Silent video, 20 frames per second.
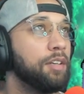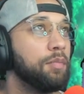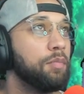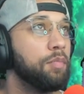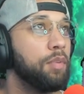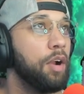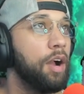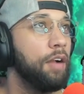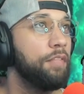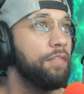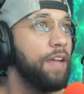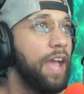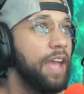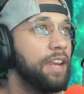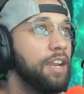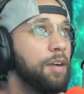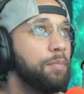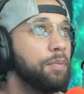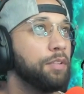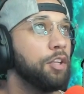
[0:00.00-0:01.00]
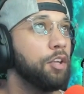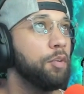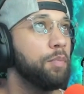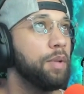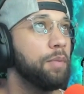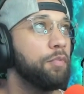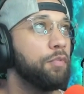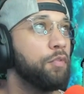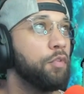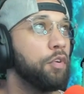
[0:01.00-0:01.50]
bro, I fatten up a little
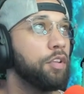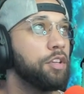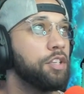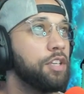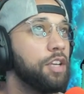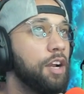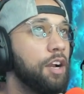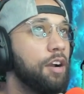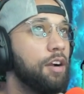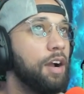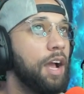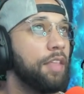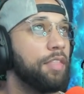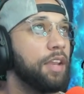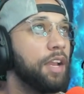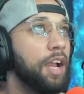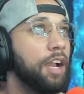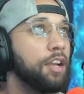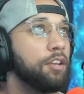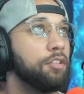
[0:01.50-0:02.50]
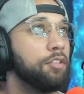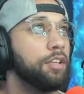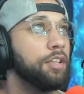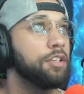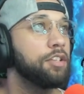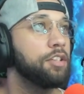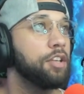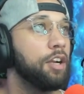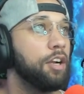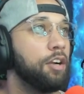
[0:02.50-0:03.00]
bit before the show. I think I could do this
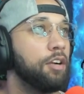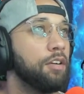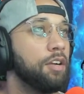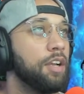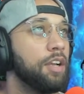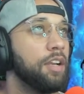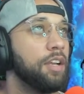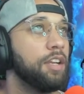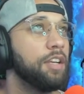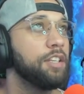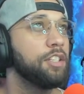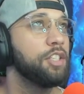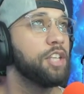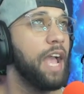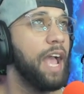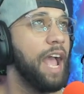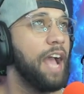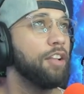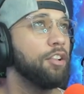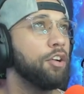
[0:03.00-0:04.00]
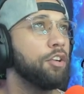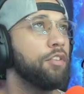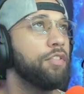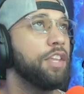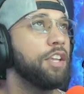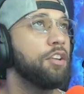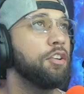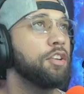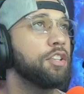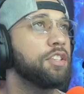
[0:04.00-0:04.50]
show. Chad, how long do you
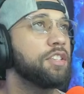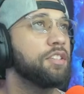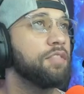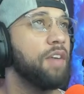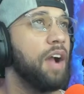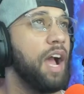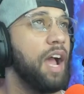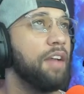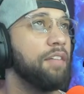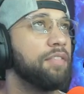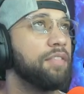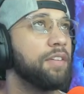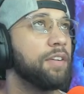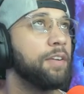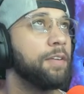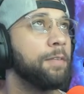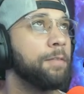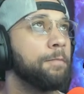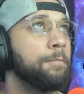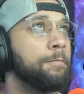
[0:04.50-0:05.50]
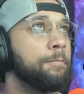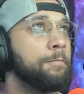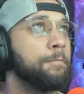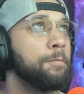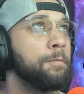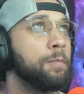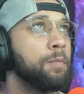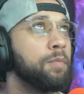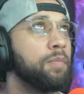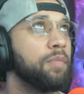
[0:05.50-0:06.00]
think you could survive?
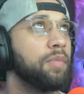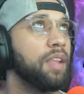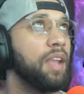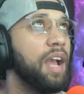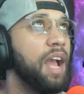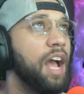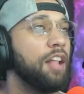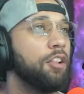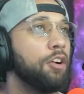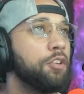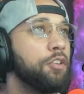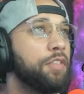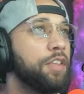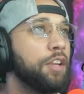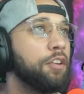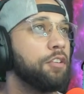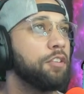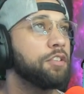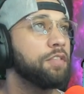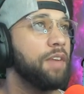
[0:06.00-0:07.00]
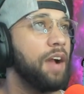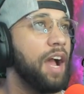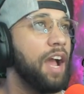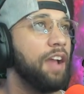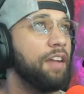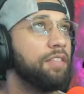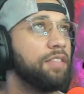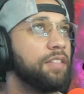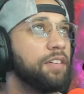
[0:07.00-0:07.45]
How long do you think you could survive?